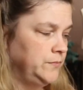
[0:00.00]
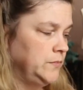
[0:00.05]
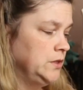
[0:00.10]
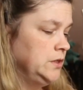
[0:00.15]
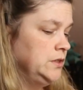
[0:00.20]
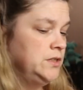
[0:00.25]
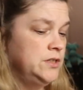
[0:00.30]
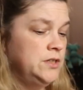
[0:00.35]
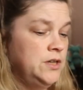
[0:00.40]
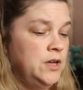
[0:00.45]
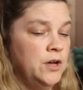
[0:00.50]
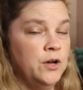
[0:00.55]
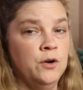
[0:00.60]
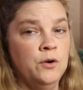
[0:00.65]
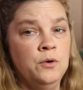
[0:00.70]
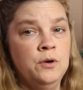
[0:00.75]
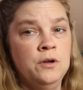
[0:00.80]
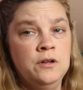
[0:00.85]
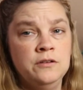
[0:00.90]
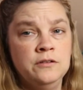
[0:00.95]

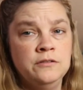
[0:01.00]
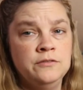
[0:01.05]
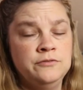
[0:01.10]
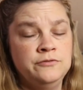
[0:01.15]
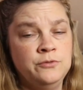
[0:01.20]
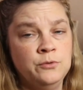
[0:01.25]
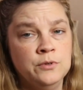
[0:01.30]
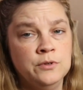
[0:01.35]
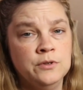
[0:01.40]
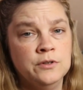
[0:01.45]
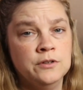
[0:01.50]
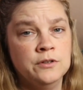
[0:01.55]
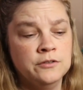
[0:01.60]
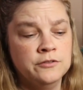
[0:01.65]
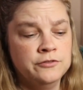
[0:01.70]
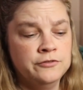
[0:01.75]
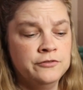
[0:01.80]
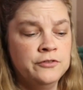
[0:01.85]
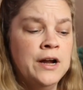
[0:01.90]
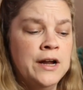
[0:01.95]
so for
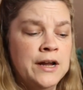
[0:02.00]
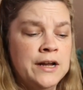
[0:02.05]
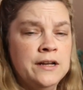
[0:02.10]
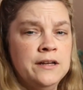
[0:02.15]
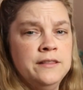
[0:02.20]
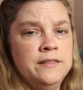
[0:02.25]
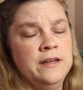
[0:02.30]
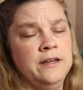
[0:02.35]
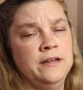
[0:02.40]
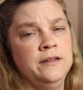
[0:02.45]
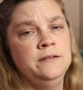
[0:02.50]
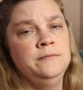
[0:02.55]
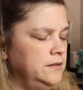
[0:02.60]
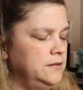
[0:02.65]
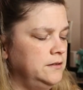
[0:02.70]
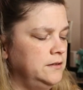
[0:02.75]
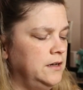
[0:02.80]
Frank then,